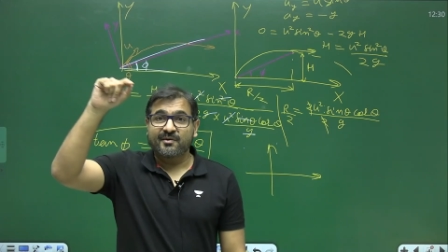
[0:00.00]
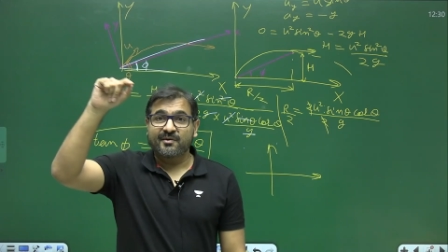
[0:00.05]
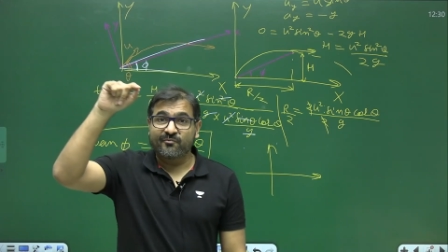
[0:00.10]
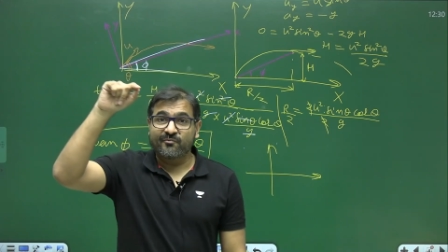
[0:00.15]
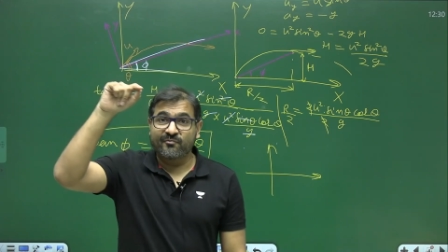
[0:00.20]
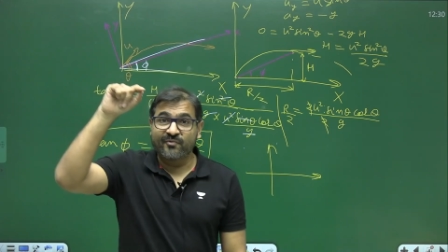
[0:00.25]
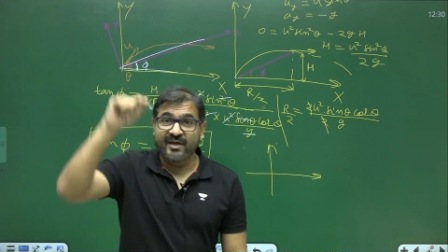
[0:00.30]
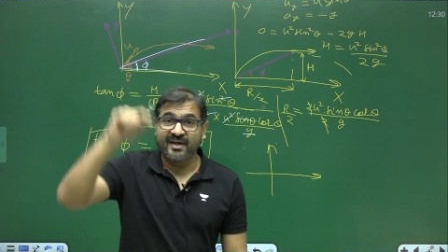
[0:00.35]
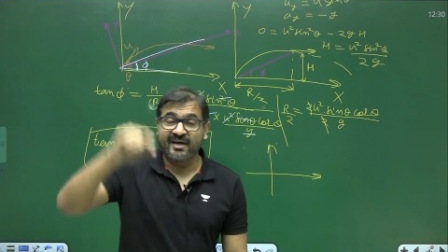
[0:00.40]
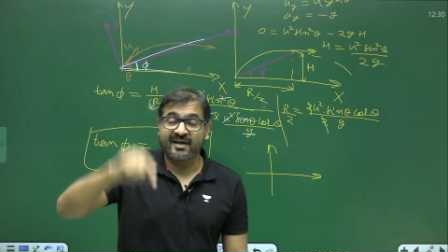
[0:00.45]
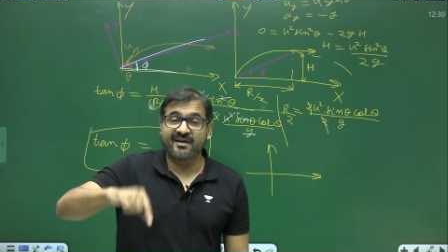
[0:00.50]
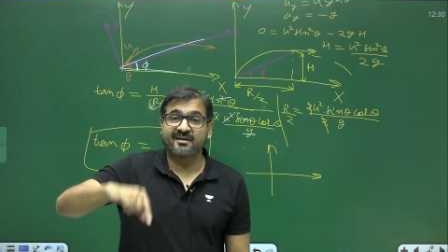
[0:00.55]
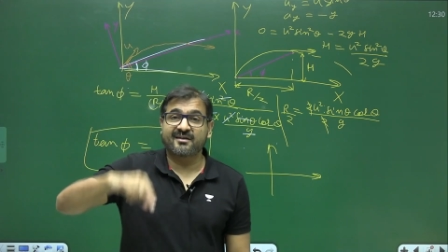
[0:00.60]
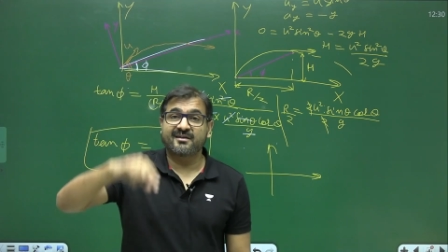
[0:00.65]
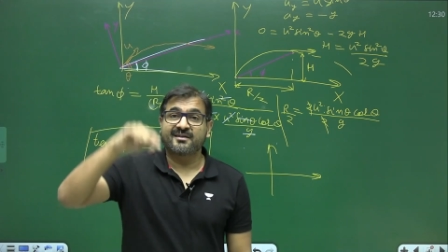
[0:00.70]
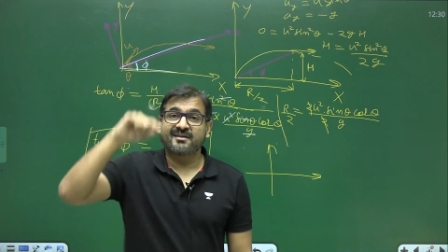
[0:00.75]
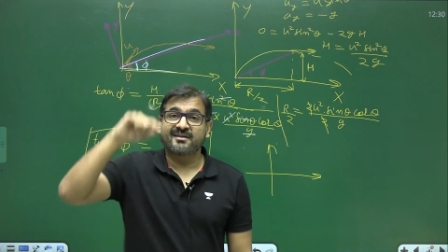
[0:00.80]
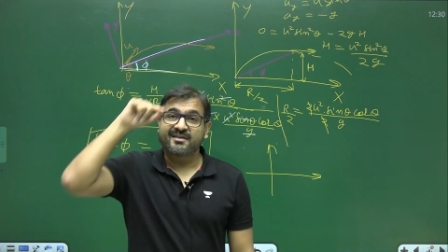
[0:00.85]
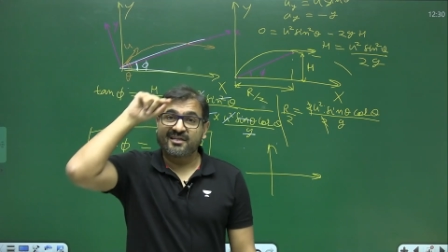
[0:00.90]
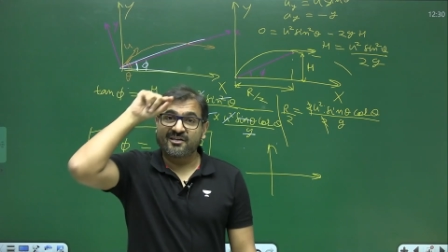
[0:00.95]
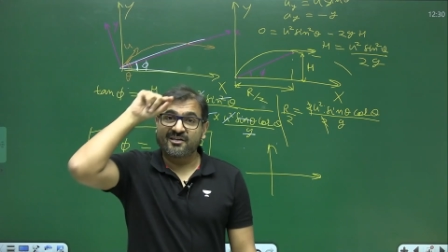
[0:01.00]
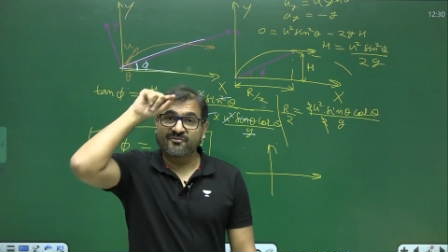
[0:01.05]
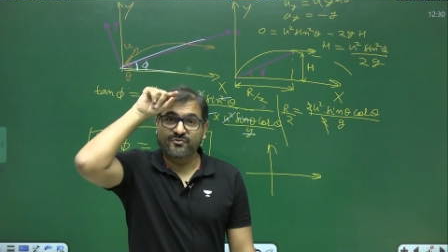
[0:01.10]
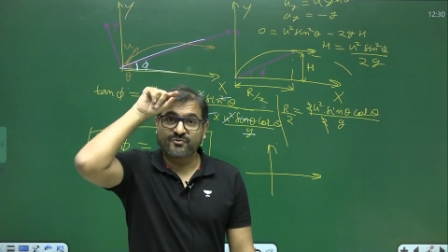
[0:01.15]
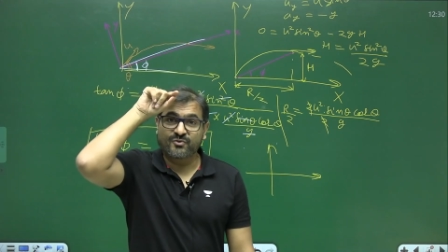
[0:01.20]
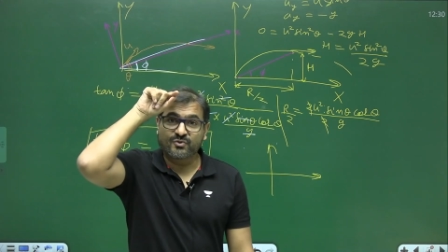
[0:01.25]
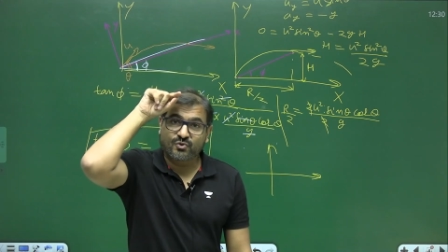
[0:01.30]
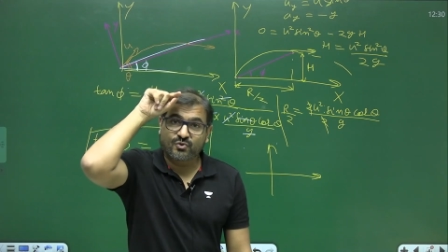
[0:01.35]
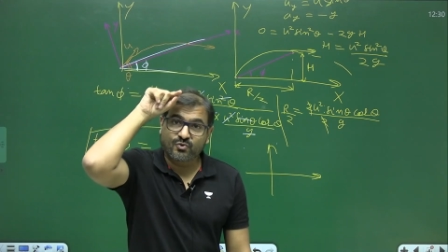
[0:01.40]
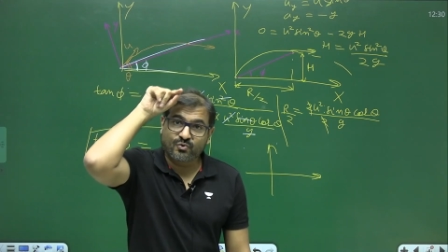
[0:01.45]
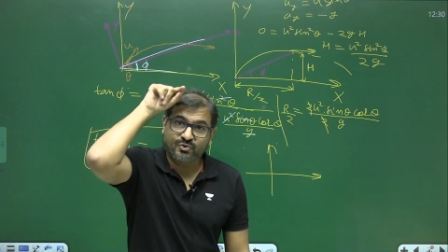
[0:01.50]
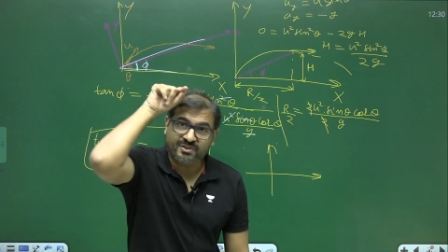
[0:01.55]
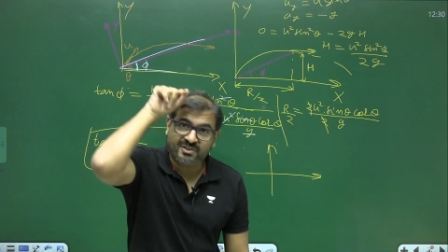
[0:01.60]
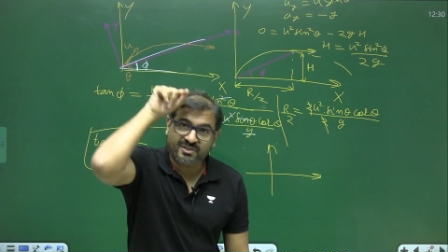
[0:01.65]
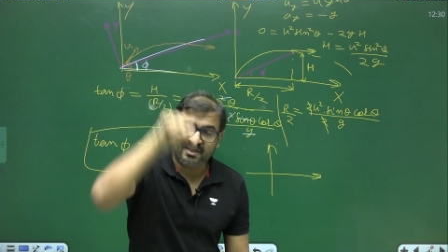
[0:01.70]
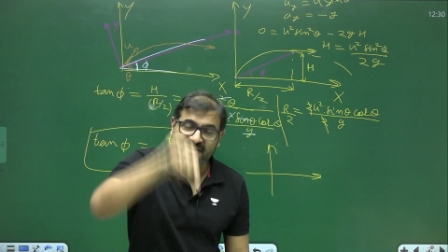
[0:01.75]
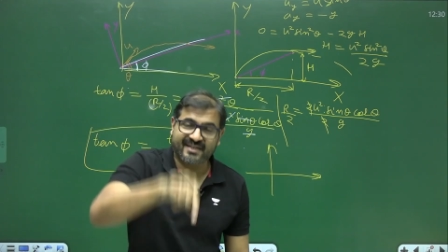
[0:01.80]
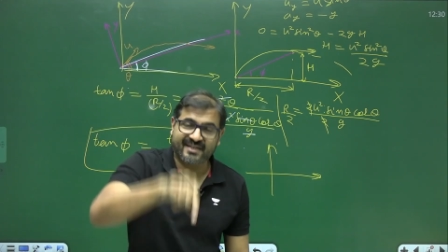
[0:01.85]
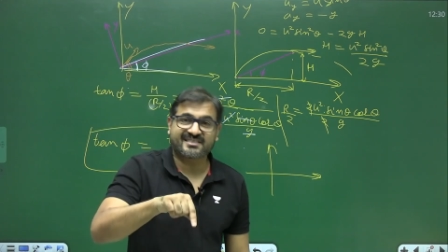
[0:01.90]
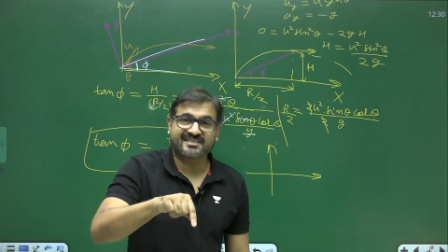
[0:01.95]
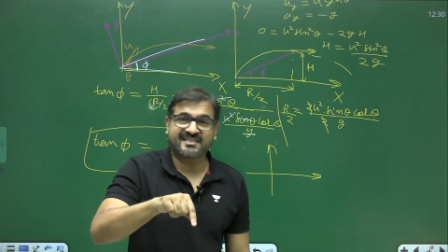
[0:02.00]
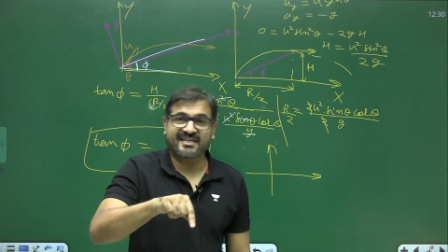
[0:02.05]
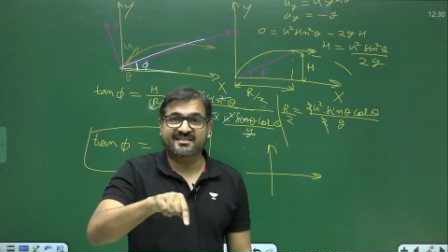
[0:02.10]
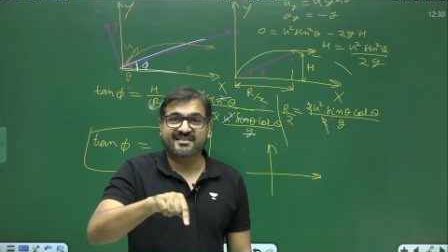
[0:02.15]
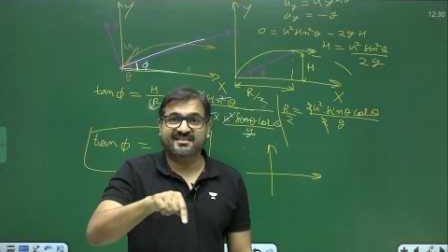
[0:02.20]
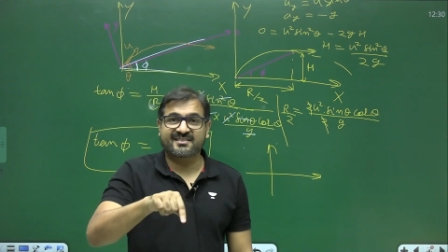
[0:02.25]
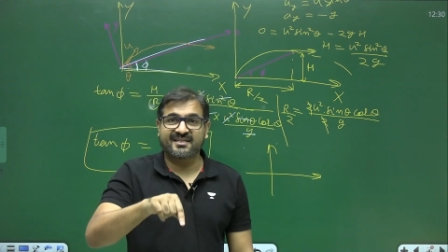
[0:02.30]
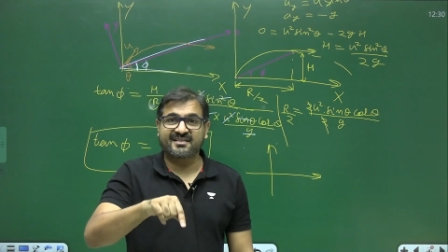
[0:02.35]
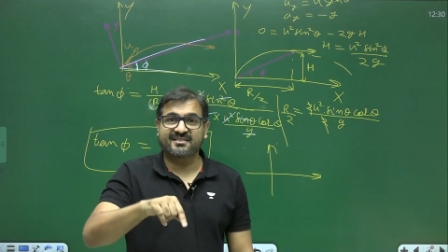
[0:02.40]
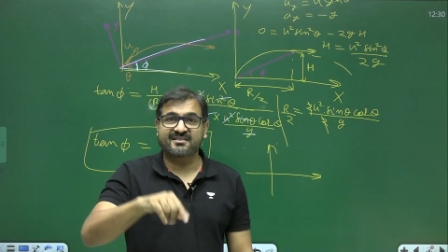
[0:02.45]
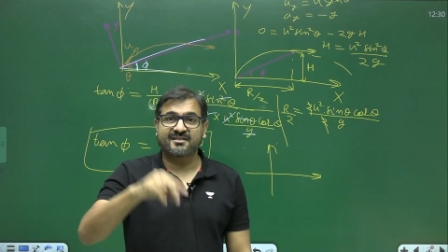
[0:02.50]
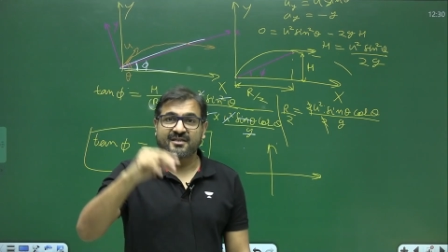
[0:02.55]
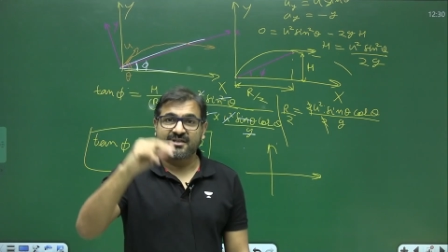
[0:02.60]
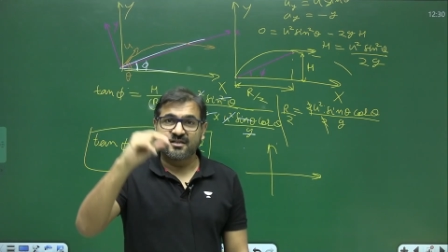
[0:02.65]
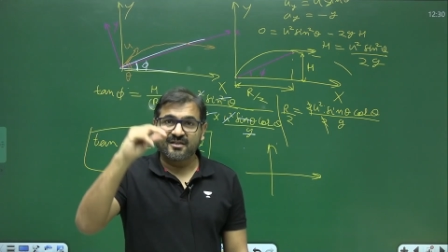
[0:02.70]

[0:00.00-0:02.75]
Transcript: where if you choose correct axis,